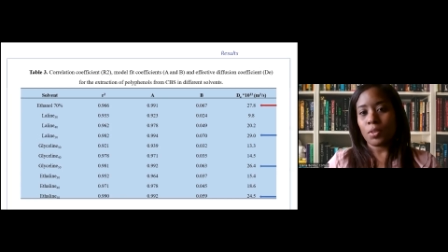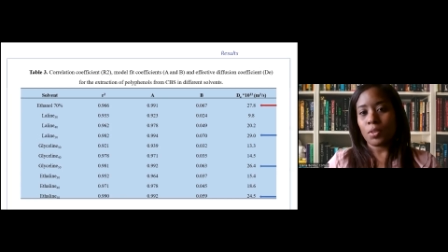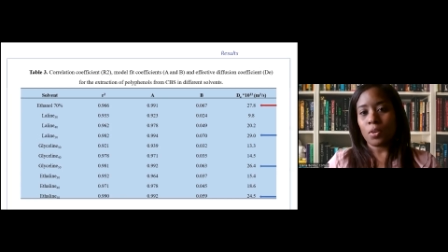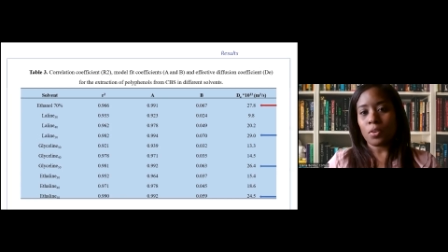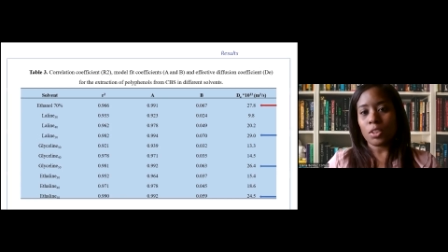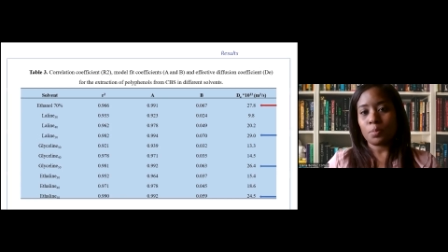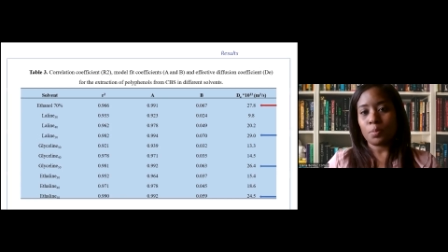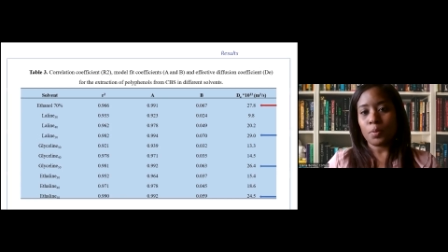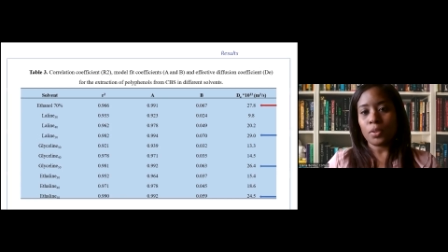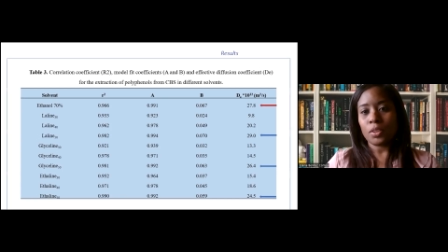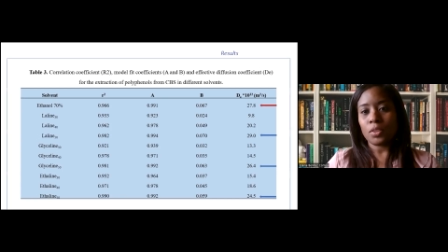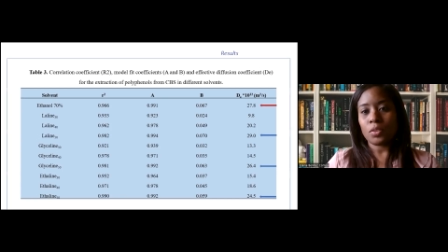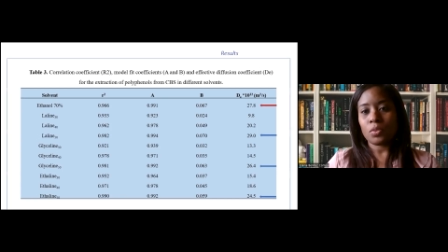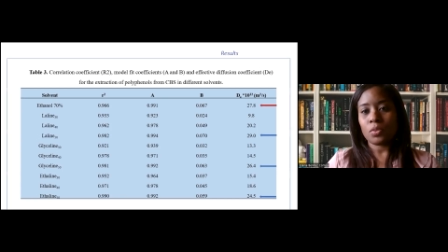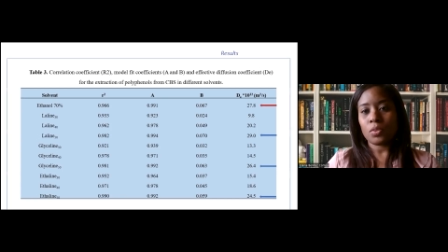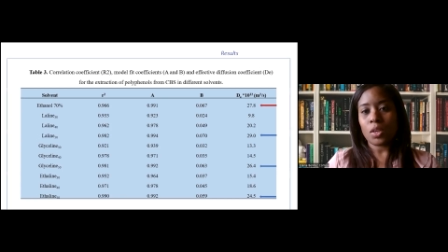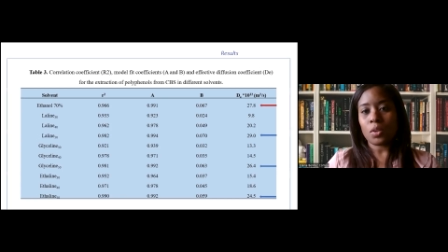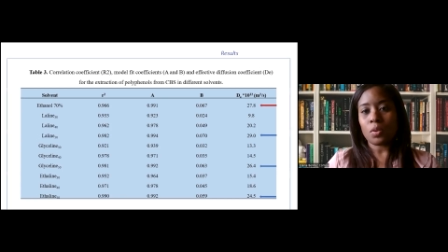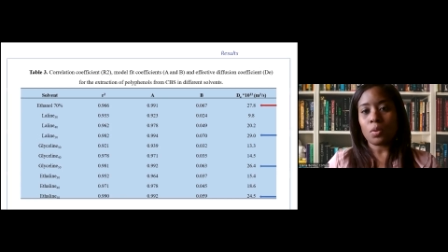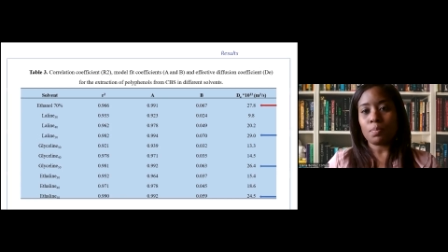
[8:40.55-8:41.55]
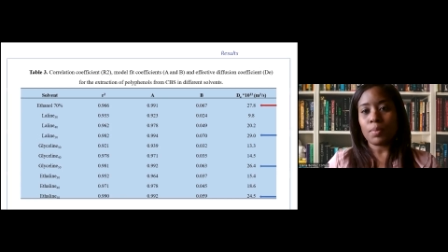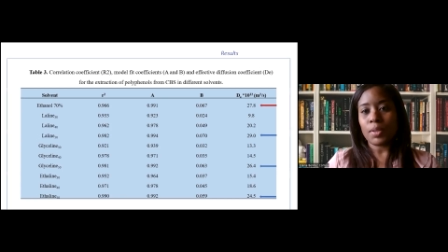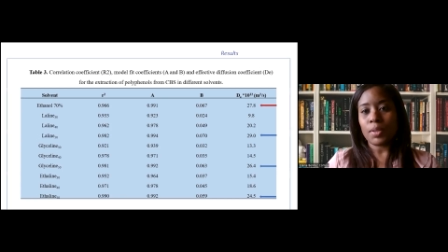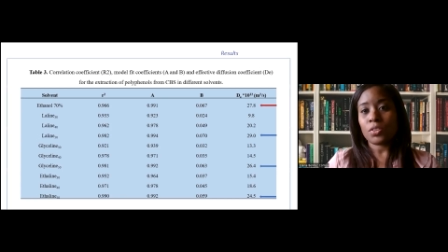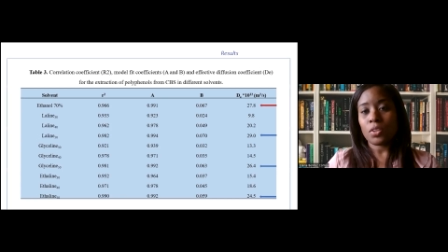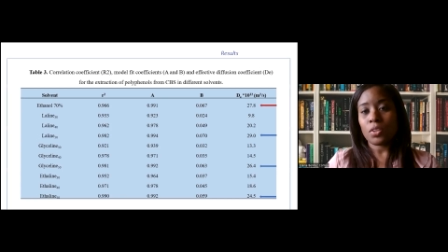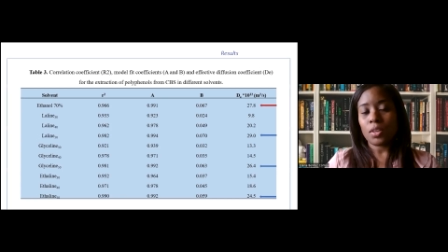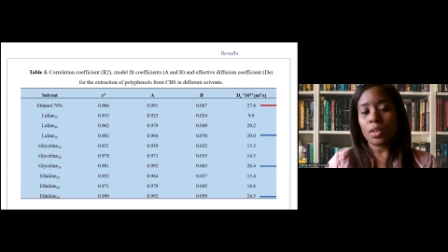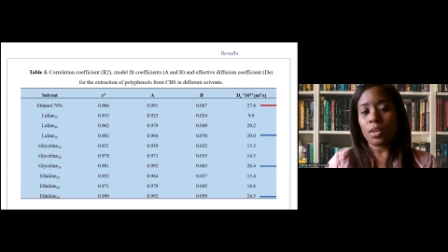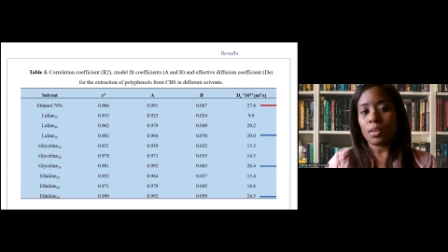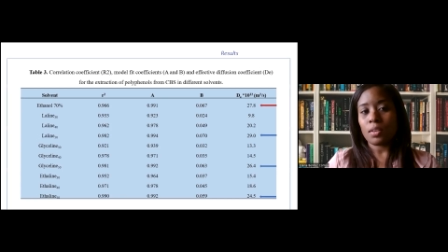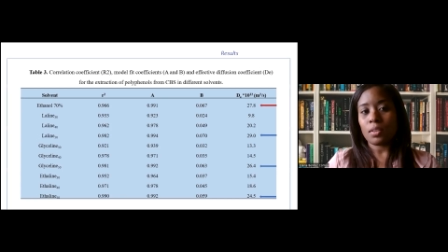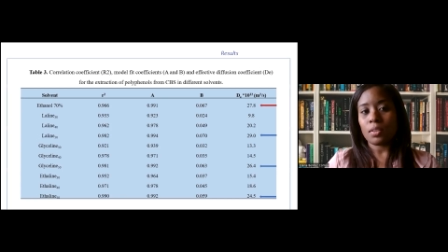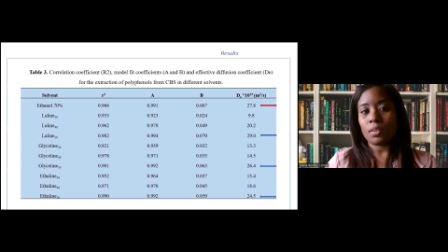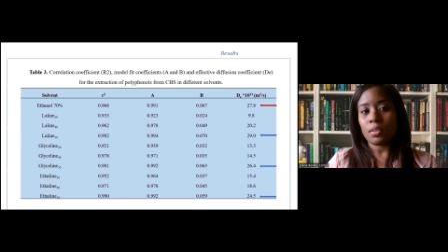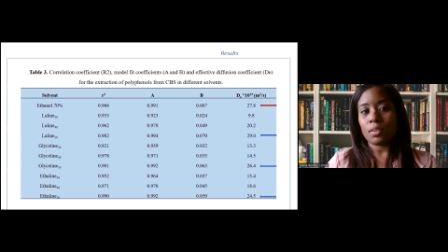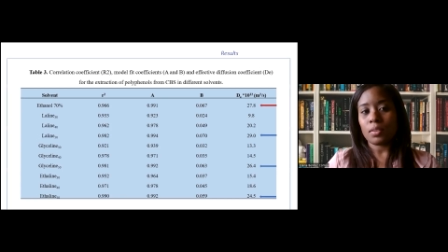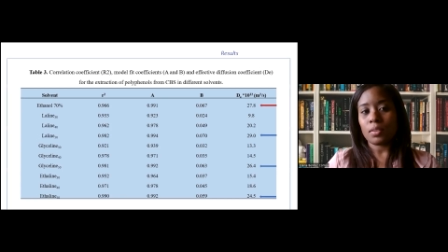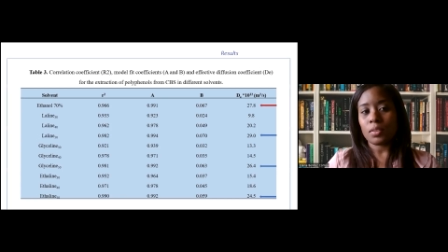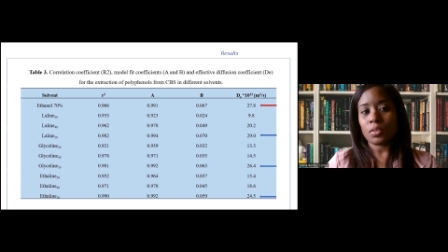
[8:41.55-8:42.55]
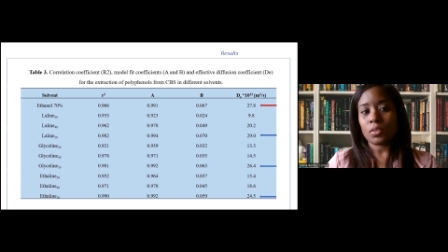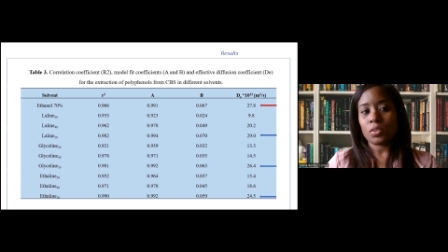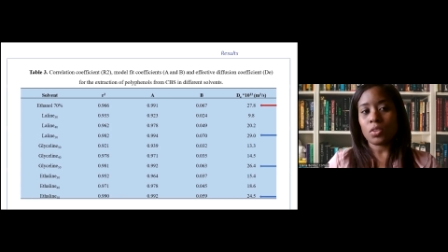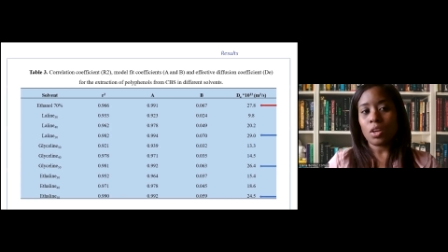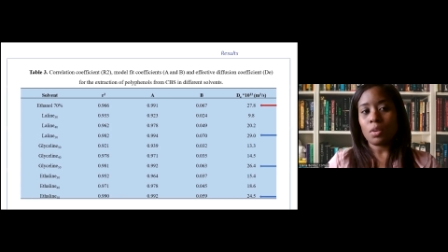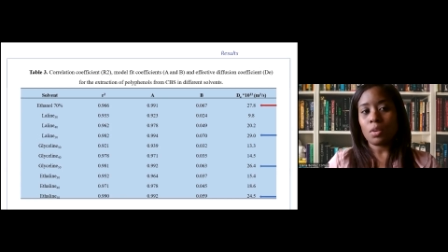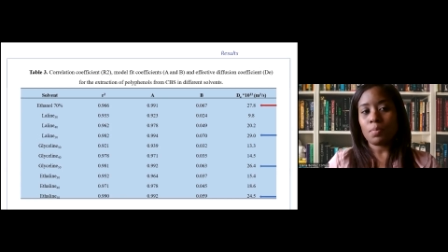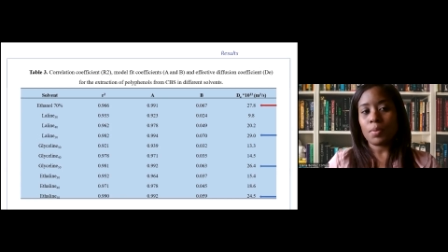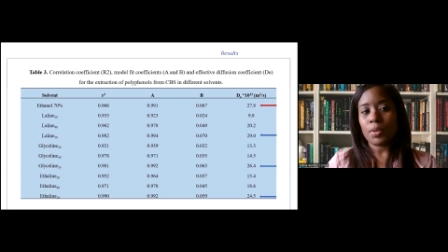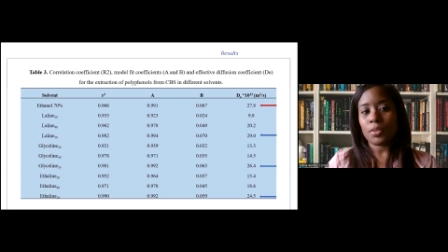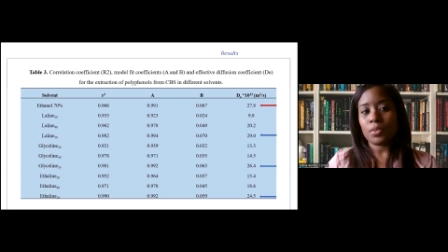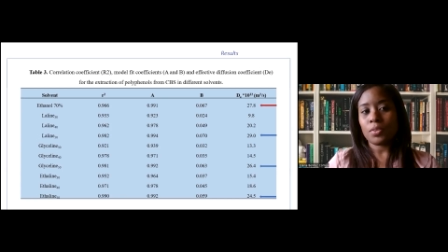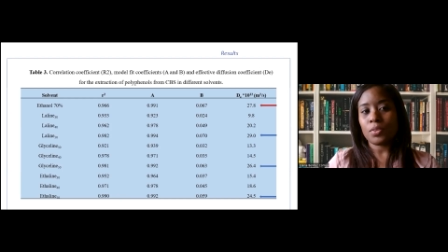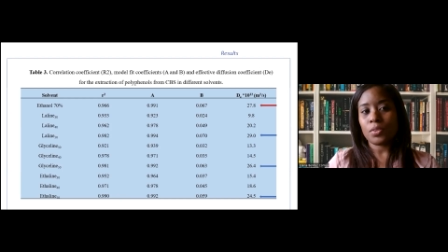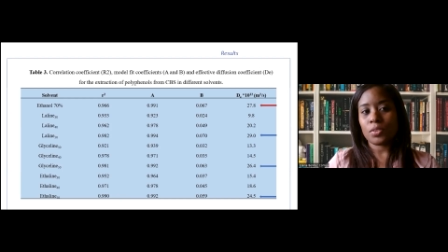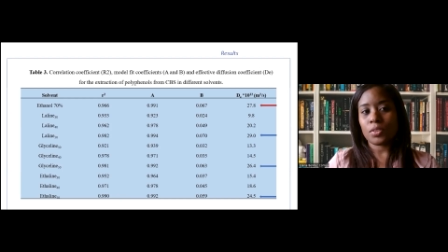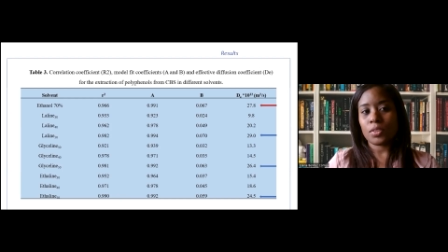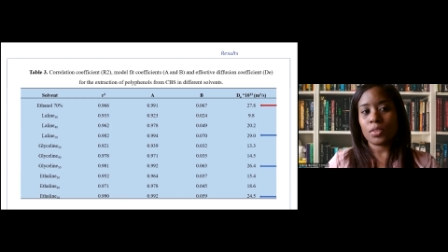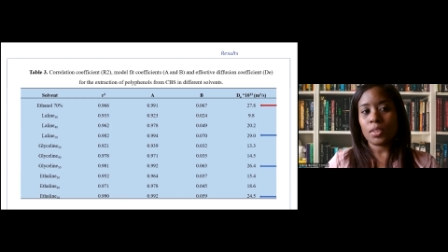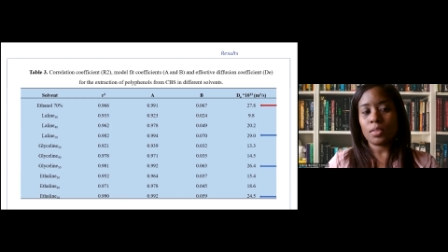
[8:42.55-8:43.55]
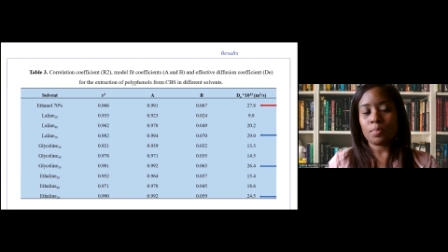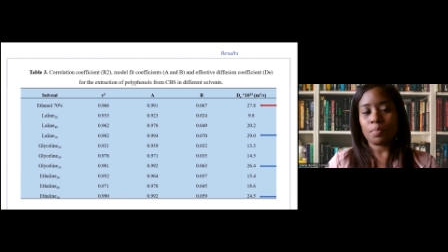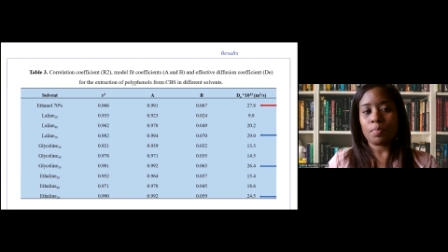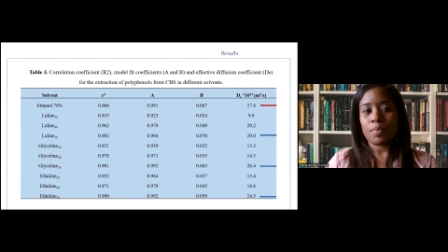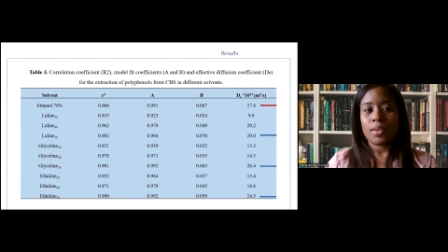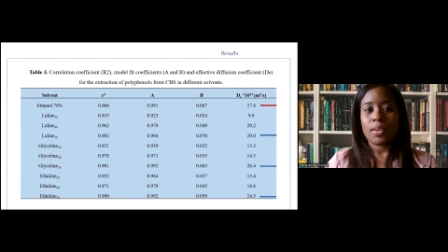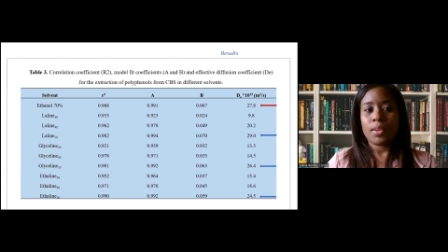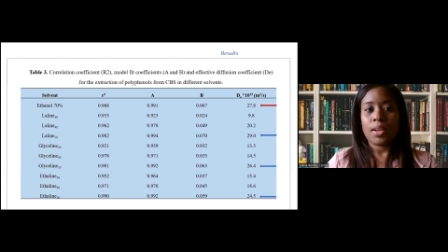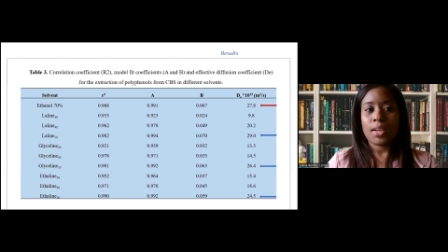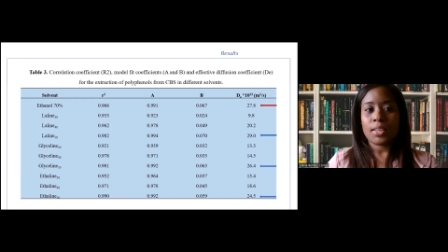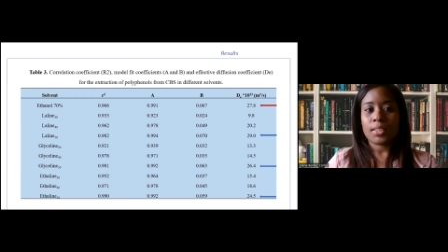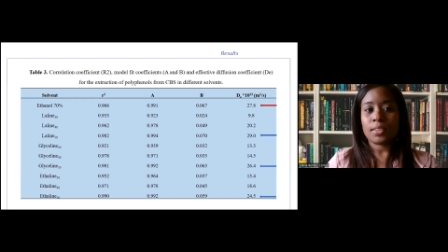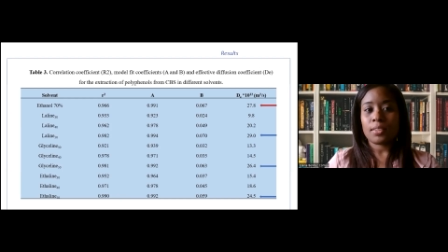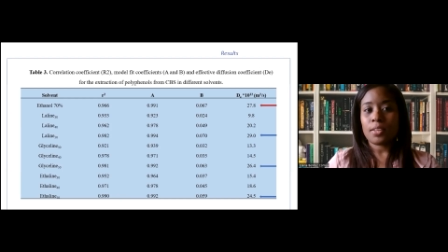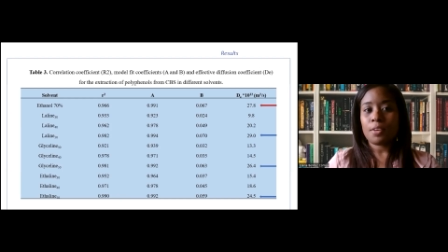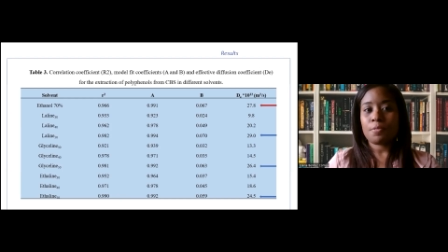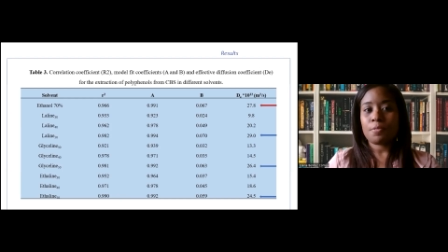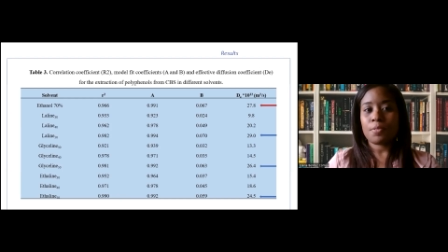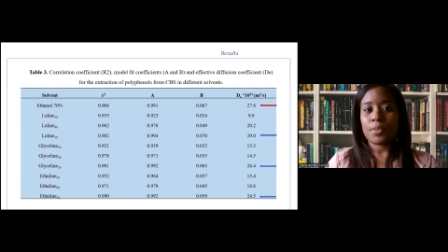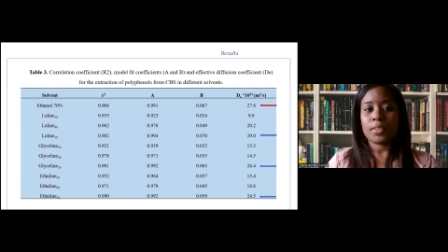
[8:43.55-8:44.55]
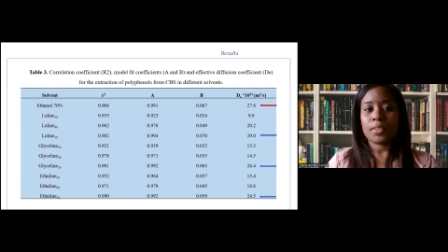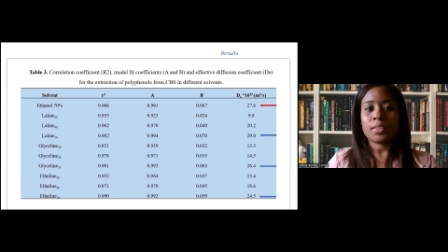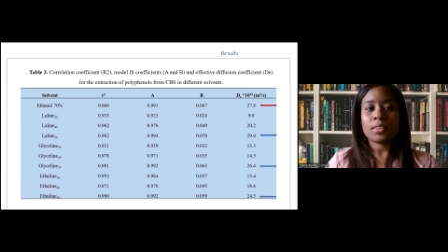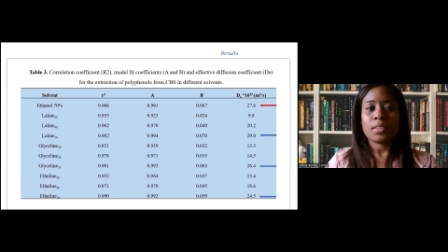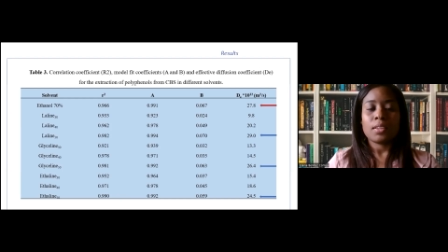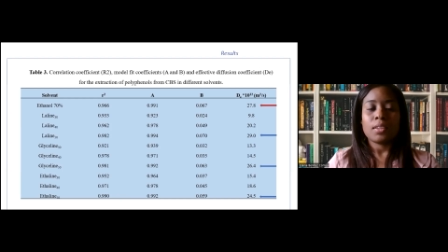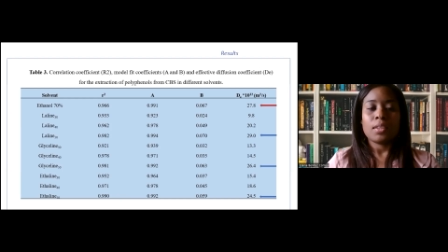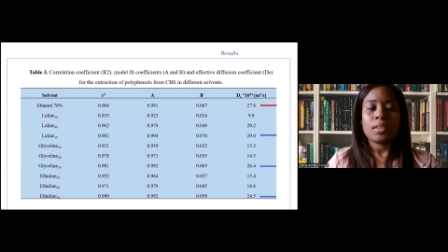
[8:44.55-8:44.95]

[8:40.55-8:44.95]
corresponding to the conventional solvent used as reference